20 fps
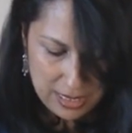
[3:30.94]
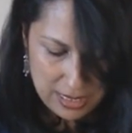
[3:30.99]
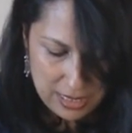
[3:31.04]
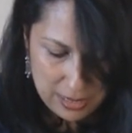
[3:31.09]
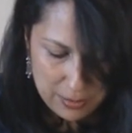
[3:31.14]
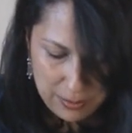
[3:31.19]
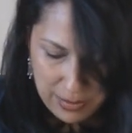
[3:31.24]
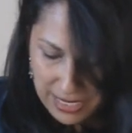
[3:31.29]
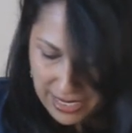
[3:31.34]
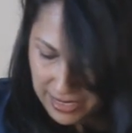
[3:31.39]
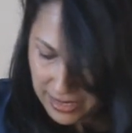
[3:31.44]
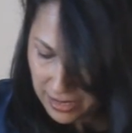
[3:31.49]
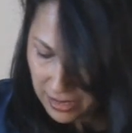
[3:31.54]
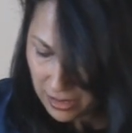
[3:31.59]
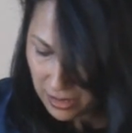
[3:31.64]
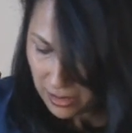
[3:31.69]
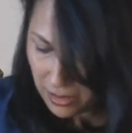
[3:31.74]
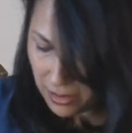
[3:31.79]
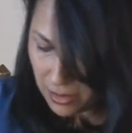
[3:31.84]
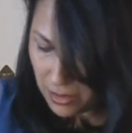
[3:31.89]
then in a
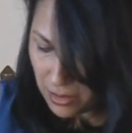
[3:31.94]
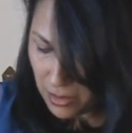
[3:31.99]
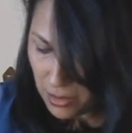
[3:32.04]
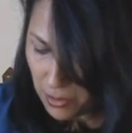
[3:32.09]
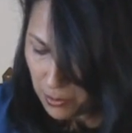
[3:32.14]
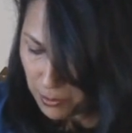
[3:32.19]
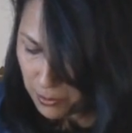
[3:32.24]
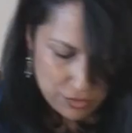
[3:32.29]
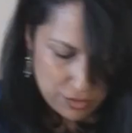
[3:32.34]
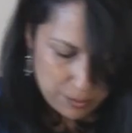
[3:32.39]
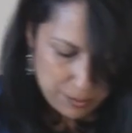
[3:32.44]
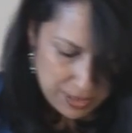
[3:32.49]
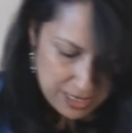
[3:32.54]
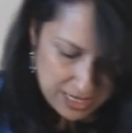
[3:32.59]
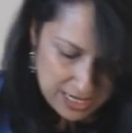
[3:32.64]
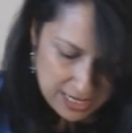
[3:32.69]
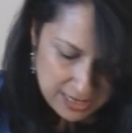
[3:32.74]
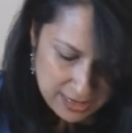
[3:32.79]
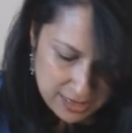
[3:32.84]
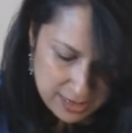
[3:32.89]
blender, put the
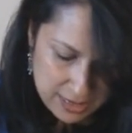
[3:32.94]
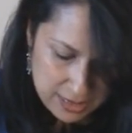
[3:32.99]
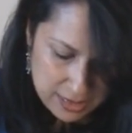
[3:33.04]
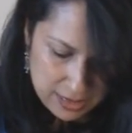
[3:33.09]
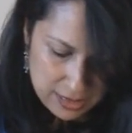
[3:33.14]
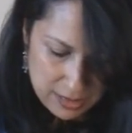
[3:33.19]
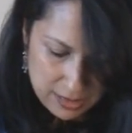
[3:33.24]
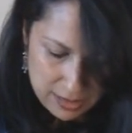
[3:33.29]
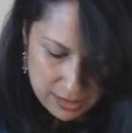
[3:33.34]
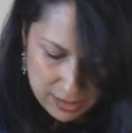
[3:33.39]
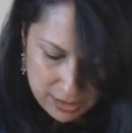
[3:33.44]
peanuts,